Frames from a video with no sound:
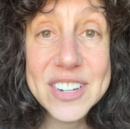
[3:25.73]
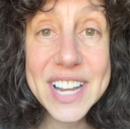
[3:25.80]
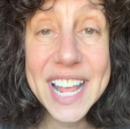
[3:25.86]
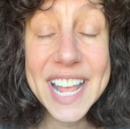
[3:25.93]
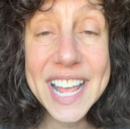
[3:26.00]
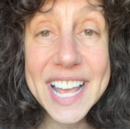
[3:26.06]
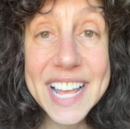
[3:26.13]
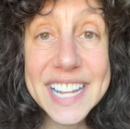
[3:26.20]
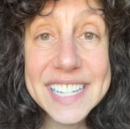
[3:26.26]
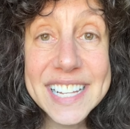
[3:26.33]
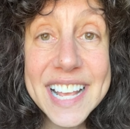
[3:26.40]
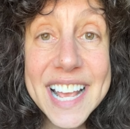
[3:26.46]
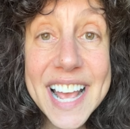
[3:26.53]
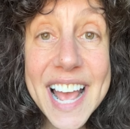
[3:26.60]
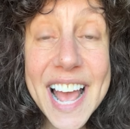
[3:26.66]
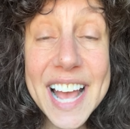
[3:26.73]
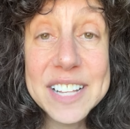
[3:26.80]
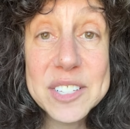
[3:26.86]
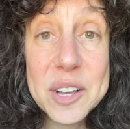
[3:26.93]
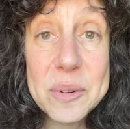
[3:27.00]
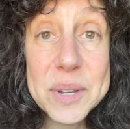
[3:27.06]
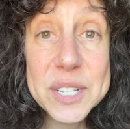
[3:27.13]
And as
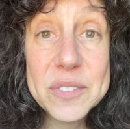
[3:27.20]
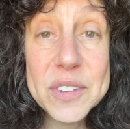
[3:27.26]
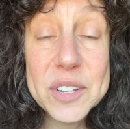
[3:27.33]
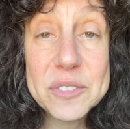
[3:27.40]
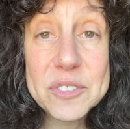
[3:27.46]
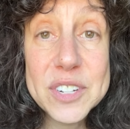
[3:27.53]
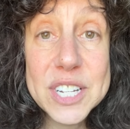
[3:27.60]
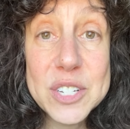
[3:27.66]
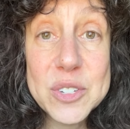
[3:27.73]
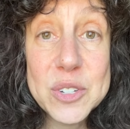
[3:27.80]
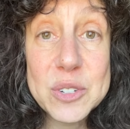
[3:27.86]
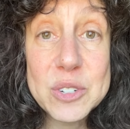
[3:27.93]
always, feel free to